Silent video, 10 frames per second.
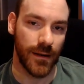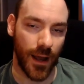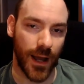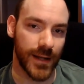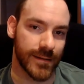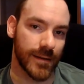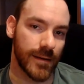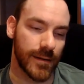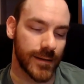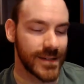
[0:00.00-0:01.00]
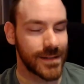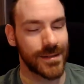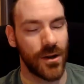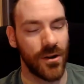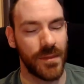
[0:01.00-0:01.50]
And there's
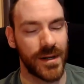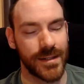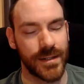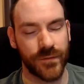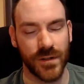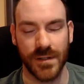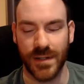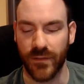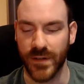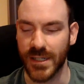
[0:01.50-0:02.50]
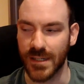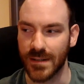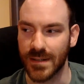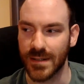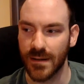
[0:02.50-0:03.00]
so many different
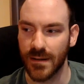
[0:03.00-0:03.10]
definitions